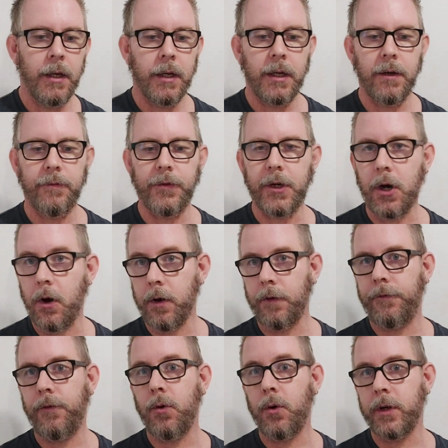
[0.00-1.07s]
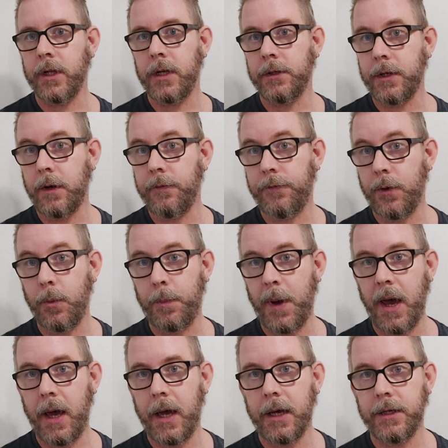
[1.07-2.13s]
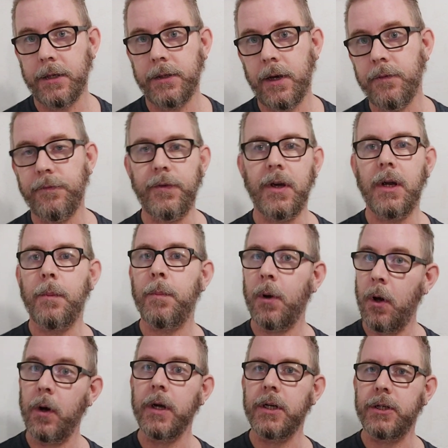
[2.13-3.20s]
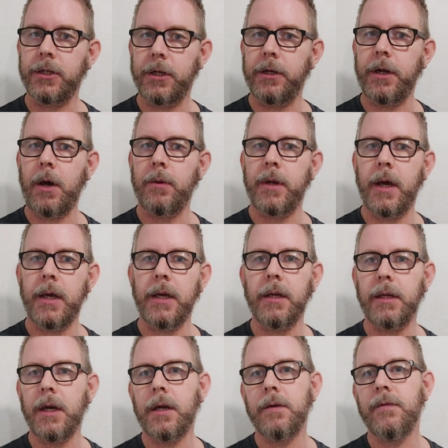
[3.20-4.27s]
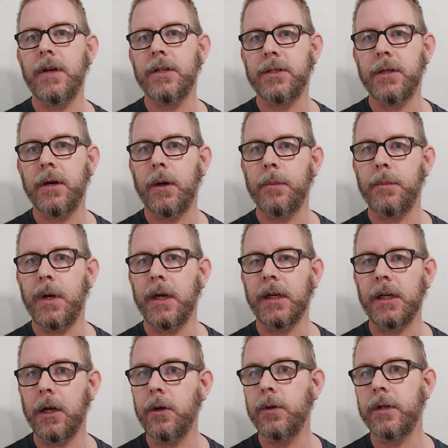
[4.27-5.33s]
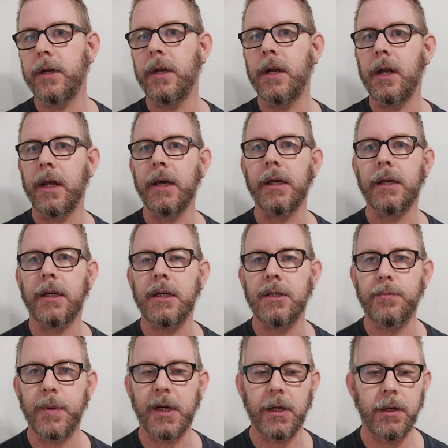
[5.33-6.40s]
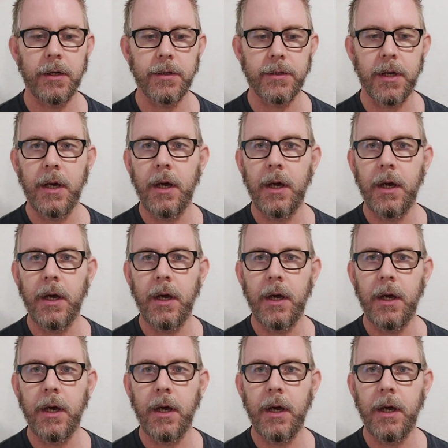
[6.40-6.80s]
If you can't afford it, don't feel bad, don't feel obliged to donate. The only reason I'm including the link is because